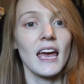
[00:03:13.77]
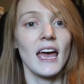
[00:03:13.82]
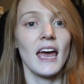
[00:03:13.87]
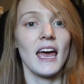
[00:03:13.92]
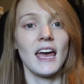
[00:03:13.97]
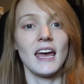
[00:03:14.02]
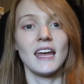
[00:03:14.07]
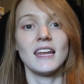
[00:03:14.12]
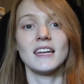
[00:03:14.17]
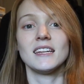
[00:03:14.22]

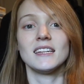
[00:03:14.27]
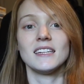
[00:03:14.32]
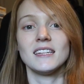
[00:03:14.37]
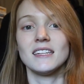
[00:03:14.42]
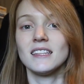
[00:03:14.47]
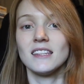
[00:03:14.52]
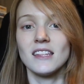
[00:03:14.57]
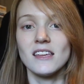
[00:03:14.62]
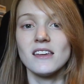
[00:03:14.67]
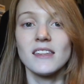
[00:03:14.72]

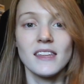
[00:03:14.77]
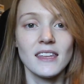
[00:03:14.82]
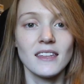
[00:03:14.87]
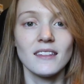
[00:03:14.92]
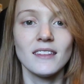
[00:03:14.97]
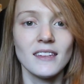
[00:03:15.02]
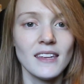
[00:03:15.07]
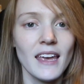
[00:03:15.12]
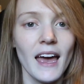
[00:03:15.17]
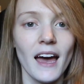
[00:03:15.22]
And
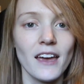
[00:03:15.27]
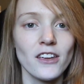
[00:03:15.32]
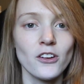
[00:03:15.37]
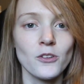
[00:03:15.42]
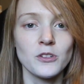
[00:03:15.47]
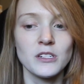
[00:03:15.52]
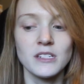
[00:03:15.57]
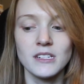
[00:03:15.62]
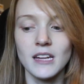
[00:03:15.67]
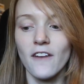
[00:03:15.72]
yeah,
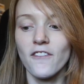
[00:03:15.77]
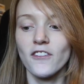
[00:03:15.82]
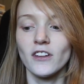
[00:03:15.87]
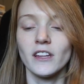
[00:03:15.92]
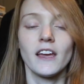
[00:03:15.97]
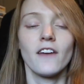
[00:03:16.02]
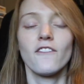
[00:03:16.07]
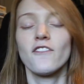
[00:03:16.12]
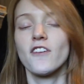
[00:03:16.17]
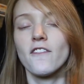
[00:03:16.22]
you're
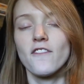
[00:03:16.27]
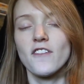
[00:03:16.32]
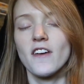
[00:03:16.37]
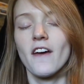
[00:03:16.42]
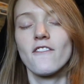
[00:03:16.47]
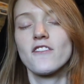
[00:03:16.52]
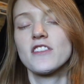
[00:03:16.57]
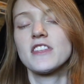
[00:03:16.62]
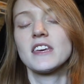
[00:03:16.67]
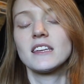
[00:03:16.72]
definitely, if
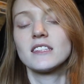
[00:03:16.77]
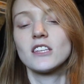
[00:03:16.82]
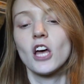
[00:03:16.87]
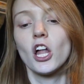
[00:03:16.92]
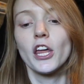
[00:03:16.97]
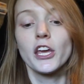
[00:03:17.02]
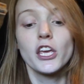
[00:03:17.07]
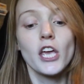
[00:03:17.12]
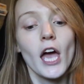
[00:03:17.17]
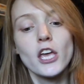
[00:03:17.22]
everything is
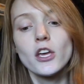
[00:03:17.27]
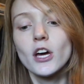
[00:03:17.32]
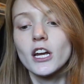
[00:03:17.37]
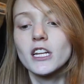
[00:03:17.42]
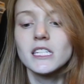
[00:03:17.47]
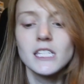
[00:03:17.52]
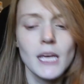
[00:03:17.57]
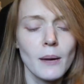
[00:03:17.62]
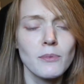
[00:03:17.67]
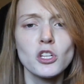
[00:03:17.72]
all like, yeah, you
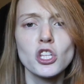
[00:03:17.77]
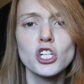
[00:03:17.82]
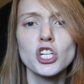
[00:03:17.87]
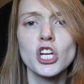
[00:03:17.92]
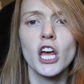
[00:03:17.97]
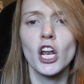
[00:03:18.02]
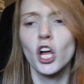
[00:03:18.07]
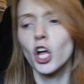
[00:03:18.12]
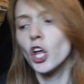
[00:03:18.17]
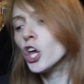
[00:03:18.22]
gotta sub to the
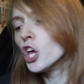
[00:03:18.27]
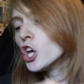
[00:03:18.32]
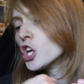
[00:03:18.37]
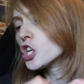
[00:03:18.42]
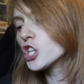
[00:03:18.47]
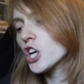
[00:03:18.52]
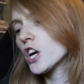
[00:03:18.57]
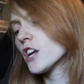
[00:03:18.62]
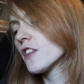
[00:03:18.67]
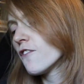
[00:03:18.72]
channel,
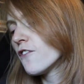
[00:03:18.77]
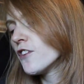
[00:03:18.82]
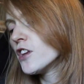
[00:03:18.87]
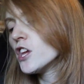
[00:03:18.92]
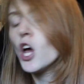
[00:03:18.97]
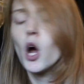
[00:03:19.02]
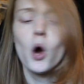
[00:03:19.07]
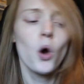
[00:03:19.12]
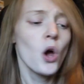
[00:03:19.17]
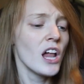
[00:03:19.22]
share the
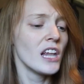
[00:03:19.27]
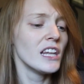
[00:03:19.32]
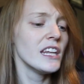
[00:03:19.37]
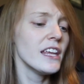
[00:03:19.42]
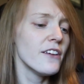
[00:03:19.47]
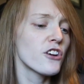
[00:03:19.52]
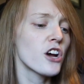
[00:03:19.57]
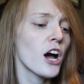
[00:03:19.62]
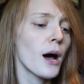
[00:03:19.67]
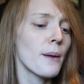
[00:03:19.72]
video,
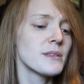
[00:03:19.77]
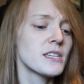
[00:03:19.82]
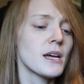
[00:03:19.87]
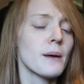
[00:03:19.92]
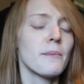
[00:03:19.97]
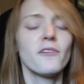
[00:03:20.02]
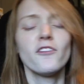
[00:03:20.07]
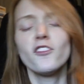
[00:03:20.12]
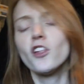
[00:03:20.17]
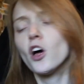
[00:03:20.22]
leave a comment
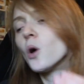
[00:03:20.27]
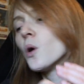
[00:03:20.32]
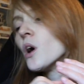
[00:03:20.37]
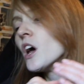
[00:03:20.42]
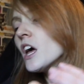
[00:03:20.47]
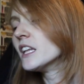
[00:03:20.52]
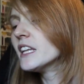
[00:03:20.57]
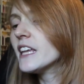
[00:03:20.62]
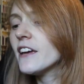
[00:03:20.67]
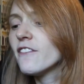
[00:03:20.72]
down below,
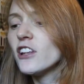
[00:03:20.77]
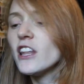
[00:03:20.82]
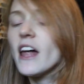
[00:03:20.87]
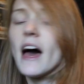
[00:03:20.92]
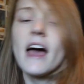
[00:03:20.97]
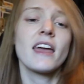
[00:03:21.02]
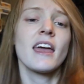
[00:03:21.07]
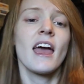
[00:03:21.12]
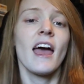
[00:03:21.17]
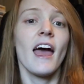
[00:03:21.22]
leave a
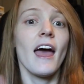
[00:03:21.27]
like,